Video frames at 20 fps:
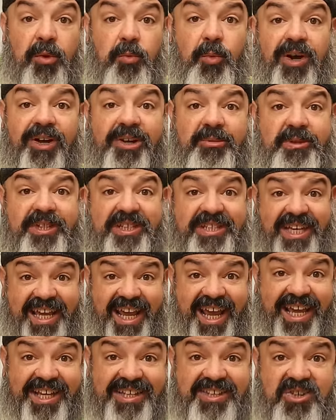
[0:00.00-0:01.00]
and welcome to
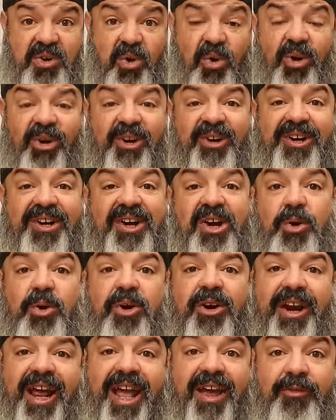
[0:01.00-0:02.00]
Kent's Corner,
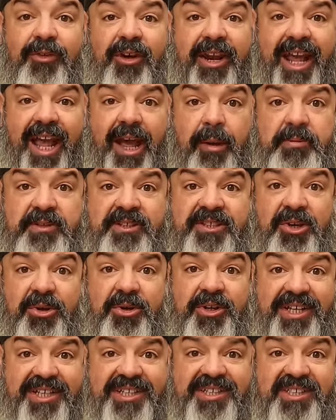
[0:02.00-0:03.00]
where every
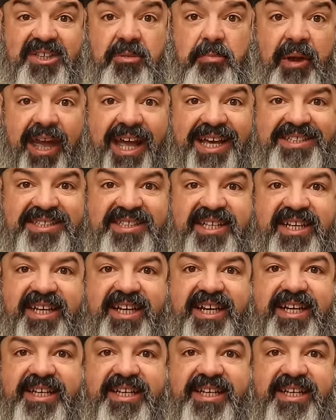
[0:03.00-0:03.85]
episode is the best.